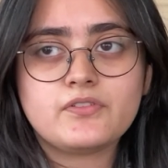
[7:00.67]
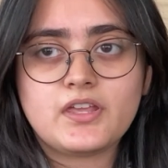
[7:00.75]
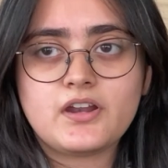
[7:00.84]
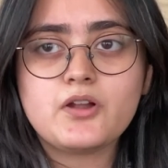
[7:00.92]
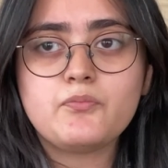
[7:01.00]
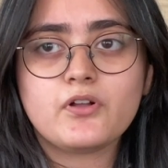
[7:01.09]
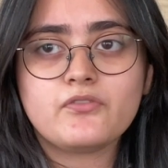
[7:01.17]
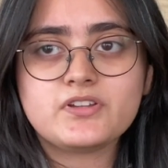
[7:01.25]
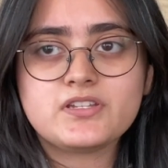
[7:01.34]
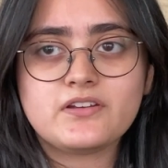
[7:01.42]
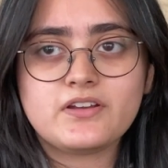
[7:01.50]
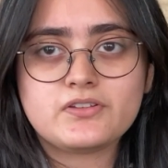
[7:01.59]
are profit
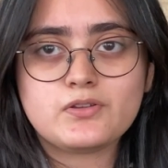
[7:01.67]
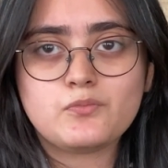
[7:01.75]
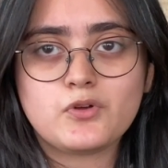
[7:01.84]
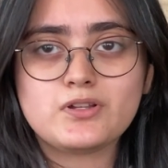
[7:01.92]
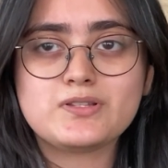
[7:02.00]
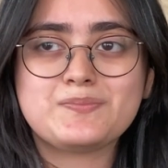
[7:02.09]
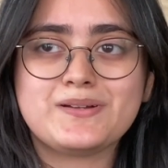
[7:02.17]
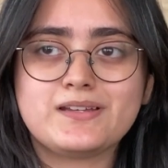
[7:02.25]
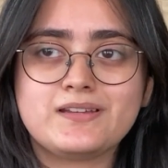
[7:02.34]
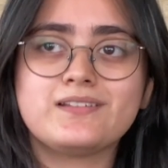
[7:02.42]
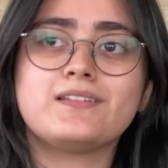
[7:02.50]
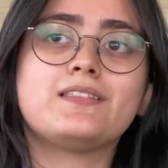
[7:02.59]
generation models,
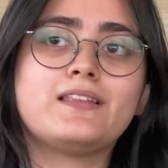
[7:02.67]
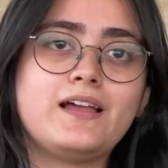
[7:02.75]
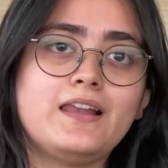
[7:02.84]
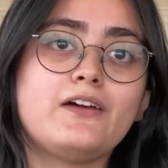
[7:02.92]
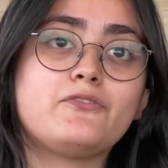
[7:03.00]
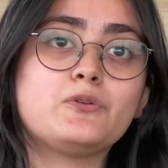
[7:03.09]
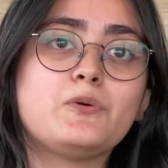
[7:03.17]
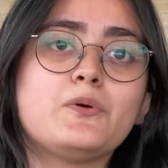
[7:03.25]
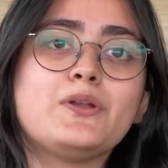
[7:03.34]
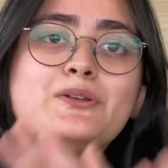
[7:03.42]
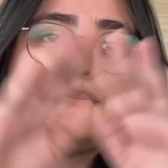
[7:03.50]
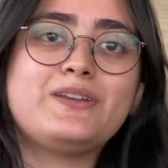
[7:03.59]
but I'll have to go
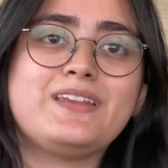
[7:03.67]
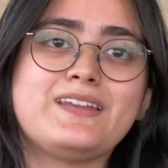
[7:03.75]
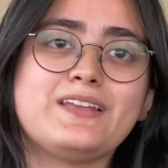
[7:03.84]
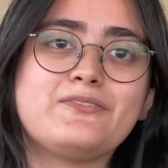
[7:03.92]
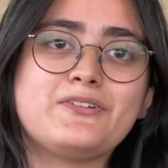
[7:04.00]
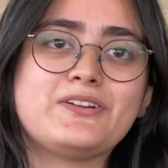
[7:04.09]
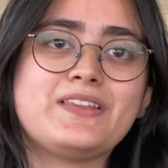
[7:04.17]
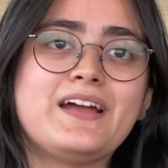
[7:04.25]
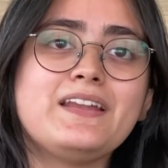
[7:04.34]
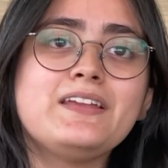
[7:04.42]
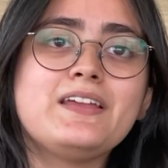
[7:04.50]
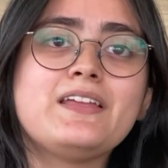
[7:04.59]
into detail for
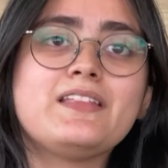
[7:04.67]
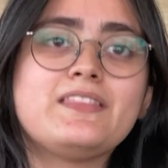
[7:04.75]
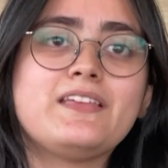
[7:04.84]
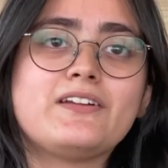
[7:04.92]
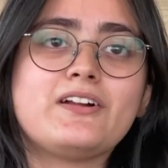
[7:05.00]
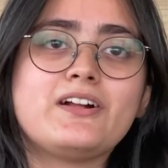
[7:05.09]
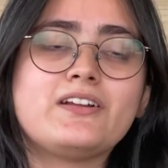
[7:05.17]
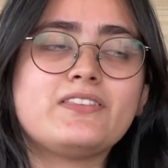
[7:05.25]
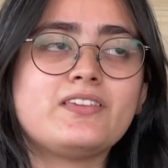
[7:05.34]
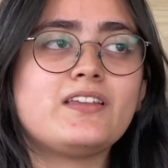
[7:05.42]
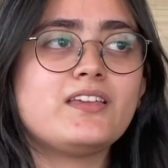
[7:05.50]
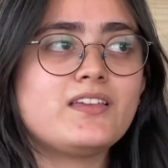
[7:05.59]
that. There are
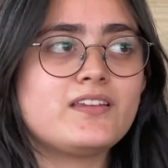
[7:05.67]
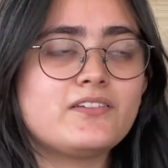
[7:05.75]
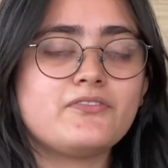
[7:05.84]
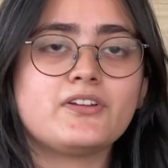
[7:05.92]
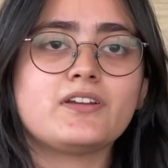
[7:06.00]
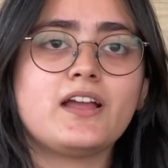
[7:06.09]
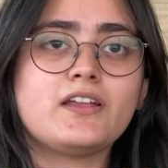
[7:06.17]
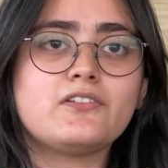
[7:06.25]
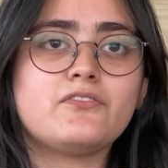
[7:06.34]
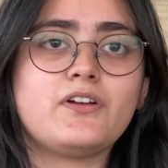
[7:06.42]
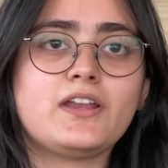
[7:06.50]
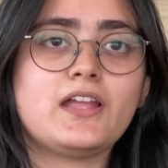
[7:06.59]
3 different kind
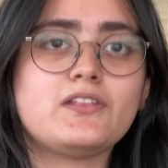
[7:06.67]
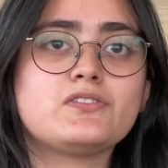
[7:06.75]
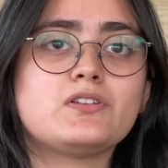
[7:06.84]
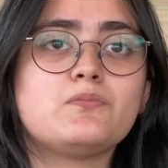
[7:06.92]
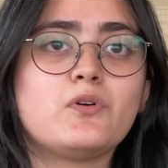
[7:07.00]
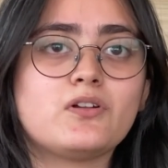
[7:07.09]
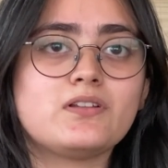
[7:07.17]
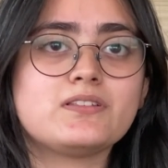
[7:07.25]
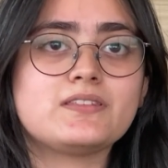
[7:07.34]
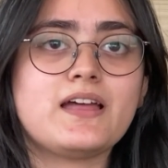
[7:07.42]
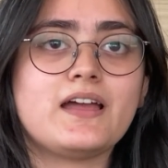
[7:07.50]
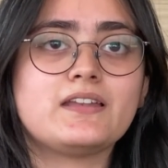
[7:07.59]
of financial
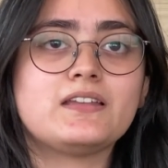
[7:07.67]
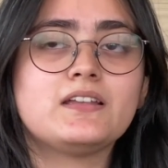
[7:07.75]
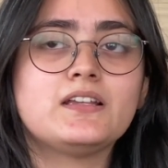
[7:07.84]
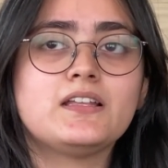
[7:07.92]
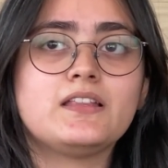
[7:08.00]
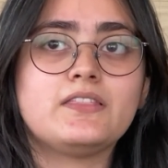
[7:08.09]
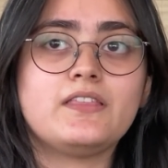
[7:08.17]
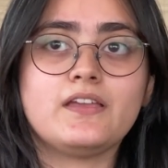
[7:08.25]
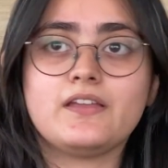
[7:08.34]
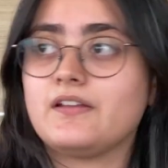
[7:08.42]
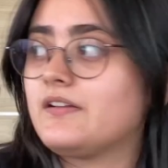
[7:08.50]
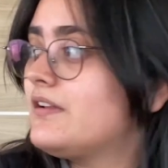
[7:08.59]
models that
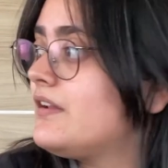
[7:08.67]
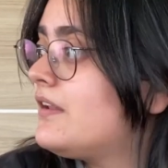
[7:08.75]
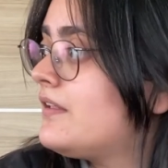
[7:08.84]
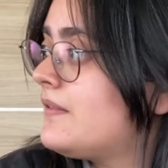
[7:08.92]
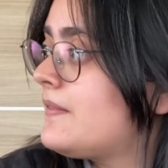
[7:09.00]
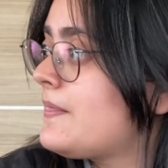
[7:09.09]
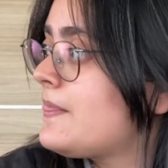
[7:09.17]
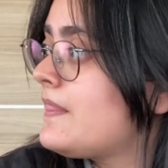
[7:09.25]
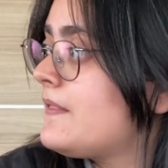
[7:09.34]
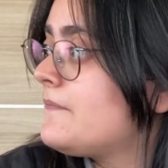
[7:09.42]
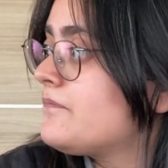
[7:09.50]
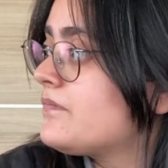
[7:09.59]
cooperative banking is one
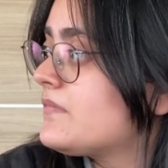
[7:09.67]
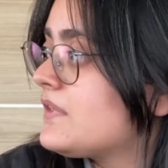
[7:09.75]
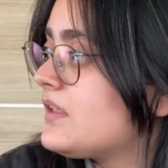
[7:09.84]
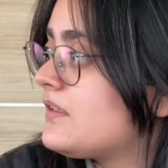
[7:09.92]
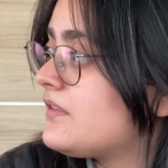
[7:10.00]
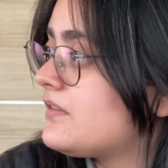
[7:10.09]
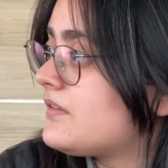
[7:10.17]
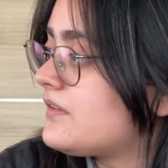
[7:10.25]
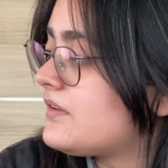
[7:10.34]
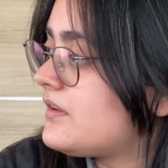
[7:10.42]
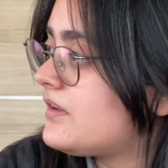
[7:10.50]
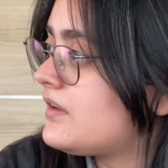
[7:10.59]
of them, and
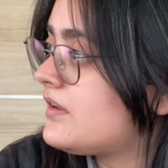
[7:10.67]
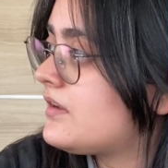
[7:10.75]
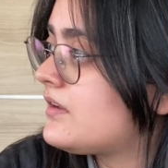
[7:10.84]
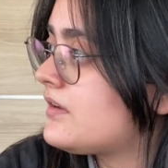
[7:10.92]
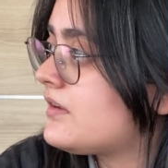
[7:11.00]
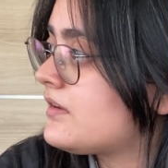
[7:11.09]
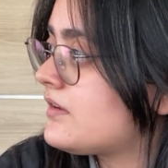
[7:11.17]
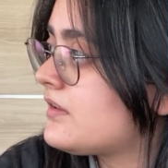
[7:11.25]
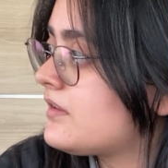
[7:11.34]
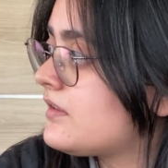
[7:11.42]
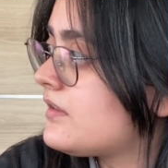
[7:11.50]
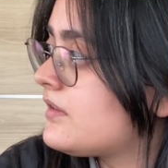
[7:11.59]
private
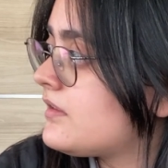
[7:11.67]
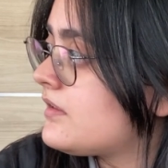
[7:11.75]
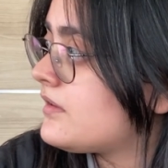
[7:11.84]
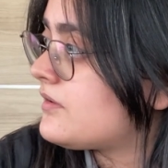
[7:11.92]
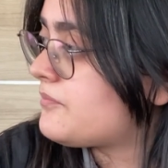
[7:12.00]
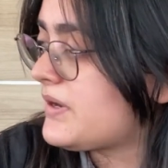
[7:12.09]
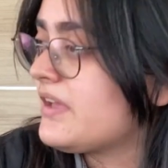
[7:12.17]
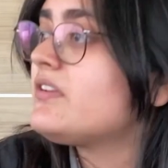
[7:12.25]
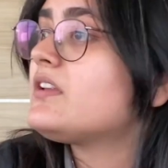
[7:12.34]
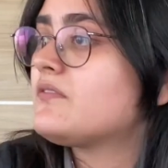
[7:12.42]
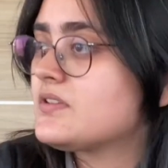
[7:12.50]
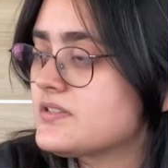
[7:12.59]
investors
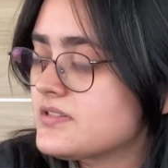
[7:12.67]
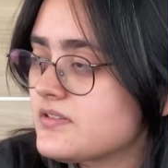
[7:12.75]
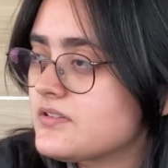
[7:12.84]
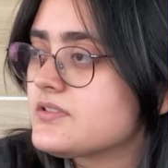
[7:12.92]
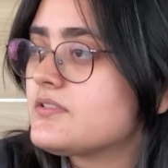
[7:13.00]
are also